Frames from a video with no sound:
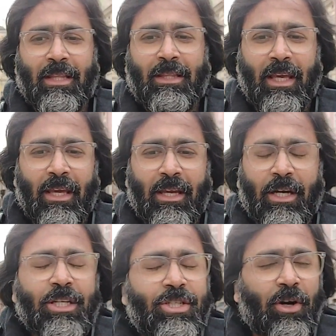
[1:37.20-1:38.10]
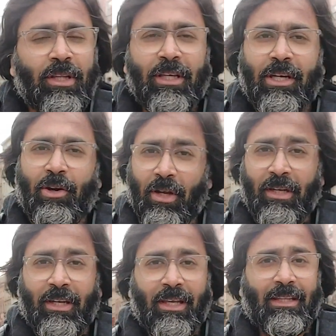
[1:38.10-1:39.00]
They cut short their
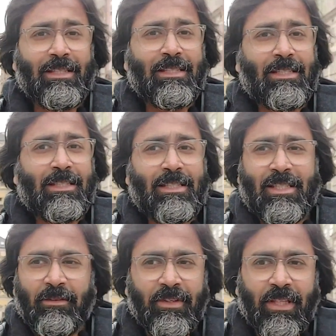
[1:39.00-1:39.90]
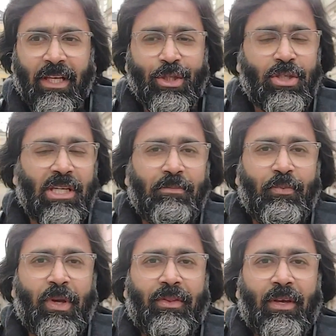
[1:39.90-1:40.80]
holiday, they just stuffed their
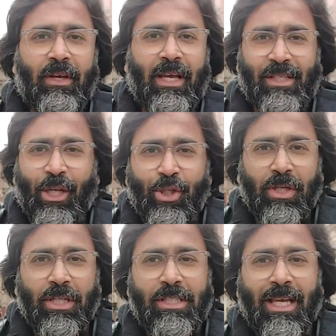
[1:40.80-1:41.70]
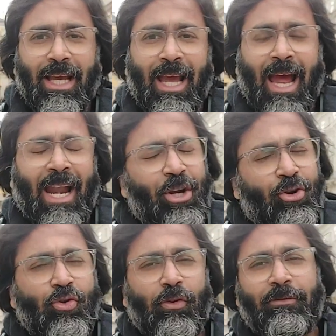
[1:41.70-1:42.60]
jeep with essentials and
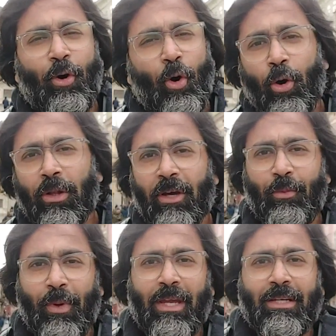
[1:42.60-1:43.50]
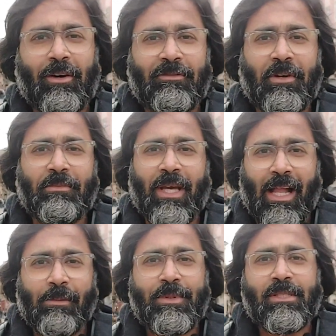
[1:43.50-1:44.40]
drove all the way down from the
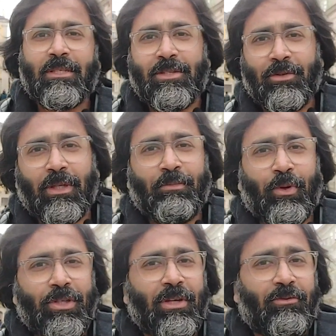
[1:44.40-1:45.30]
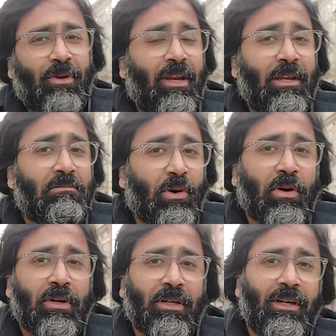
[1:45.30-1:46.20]
Alps to the Polish-Ukrainian
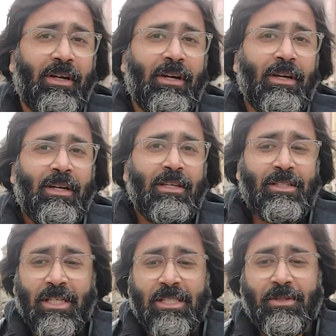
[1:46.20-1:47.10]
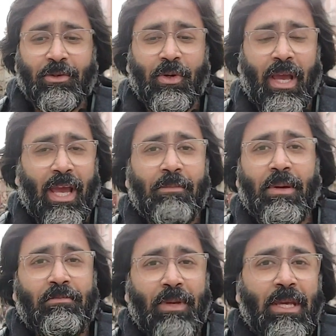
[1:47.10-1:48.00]
border just to help
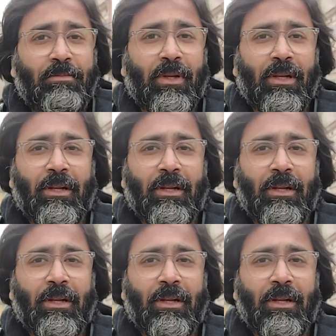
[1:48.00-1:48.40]
people.